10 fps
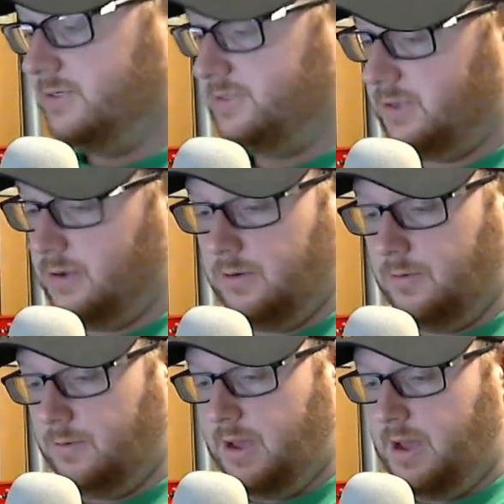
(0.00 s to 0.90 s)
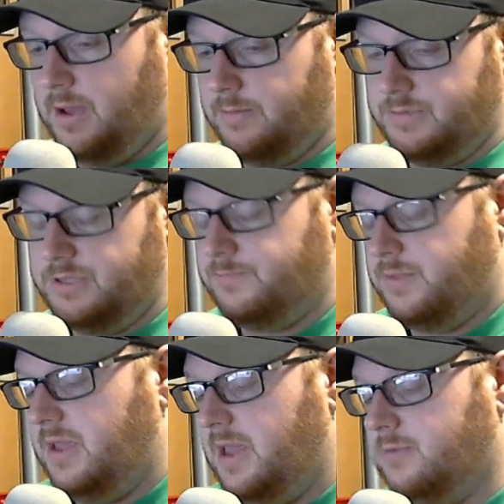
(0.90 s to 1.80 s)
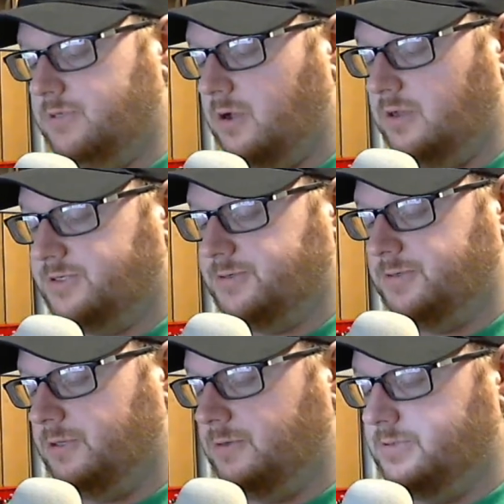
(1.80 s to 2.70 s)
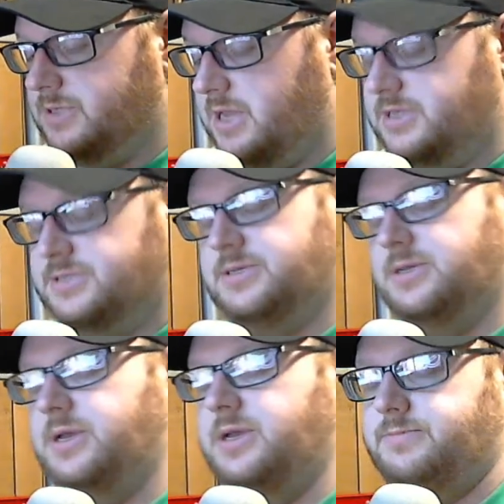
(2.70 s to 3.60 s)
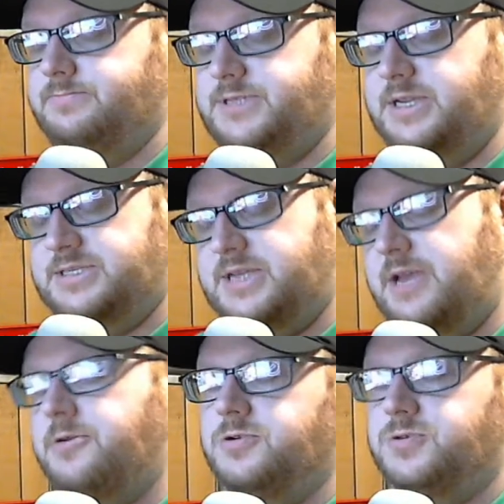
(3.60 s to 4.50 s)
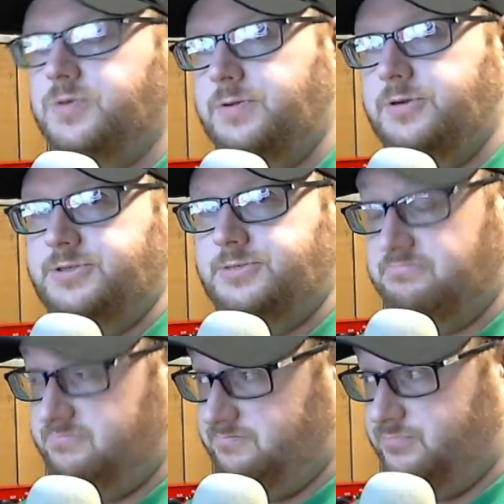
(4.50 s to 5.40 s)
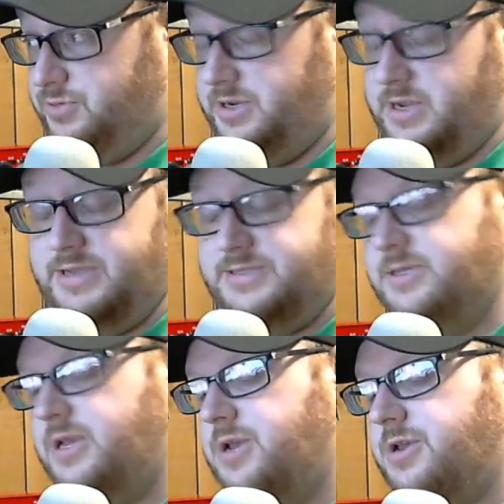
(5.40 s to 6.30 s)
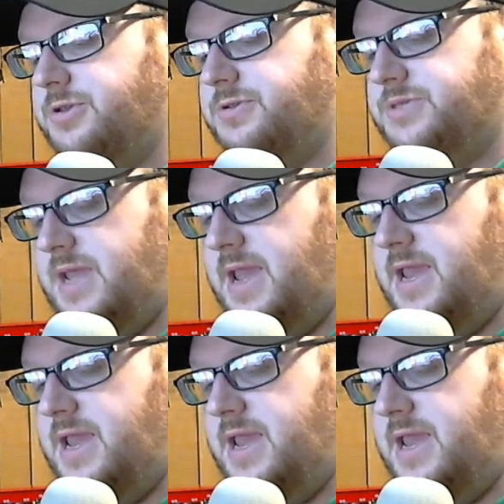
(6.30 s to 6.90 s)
So you being able to also use as Sega Saturn controllers, pretty nice. You use